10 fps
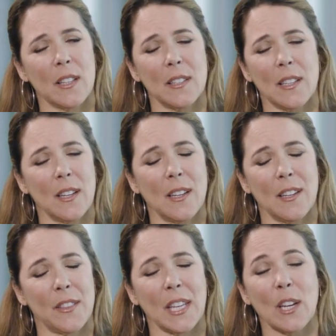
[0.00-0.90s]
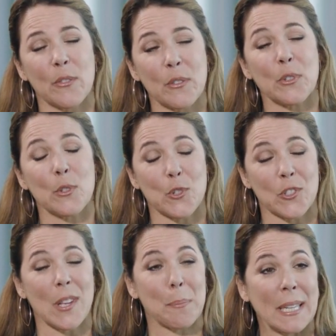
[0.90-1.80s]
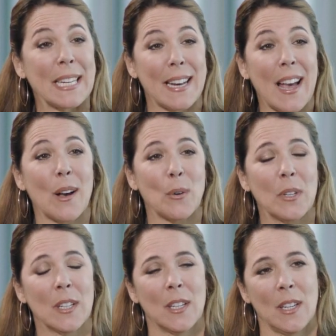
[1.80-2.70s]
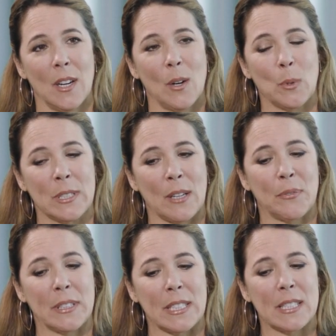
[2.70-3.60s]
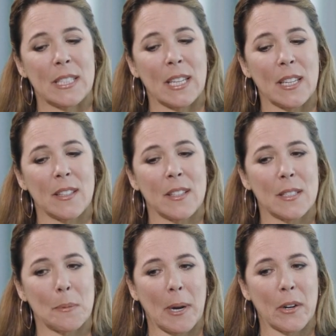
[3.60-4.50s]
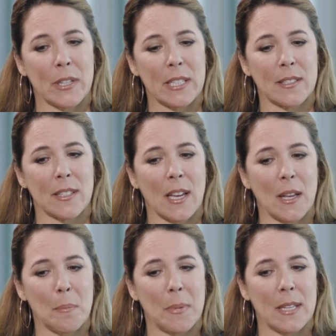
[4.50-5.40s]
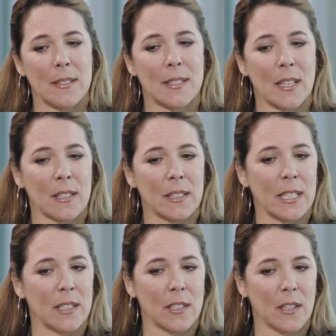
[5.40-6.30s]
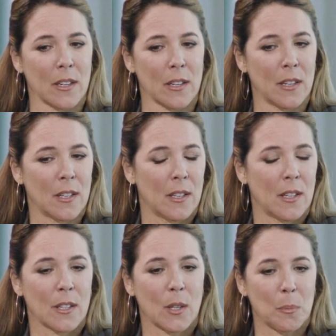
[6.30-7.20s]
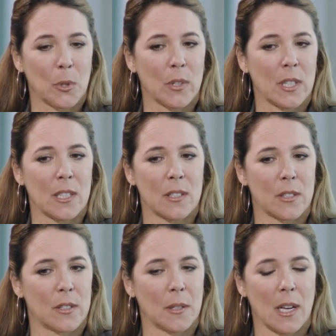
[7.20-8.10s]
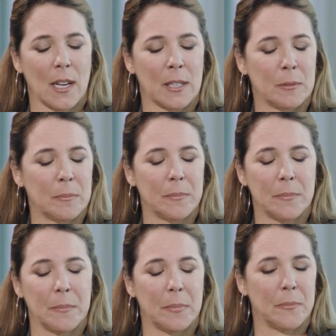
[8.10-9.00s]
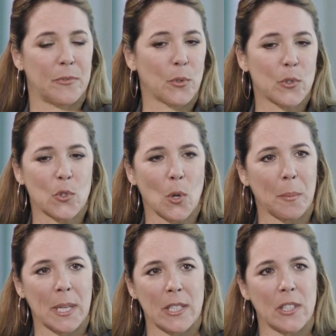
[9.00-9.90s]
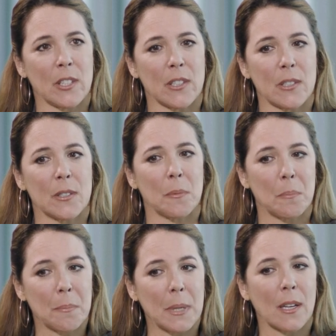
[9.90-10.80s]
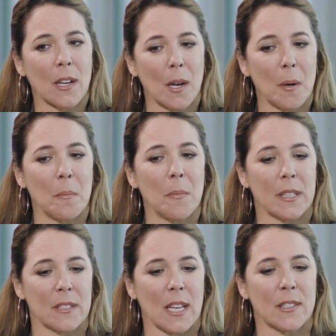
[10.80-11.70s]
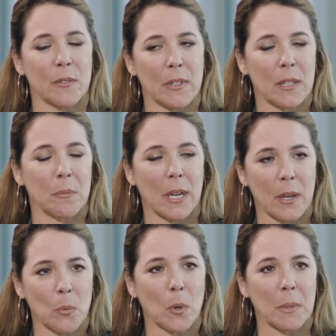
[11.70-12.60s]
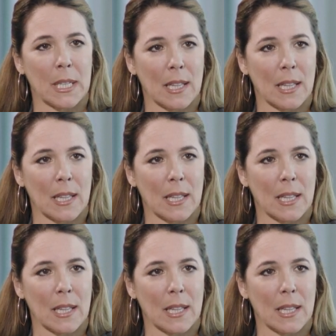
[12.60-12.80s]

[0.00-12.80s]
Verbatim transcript: a thing of the future. It's happening now. We're definitely seeing the disparities that have been settling in our communities for so many years become exacerbated by a warming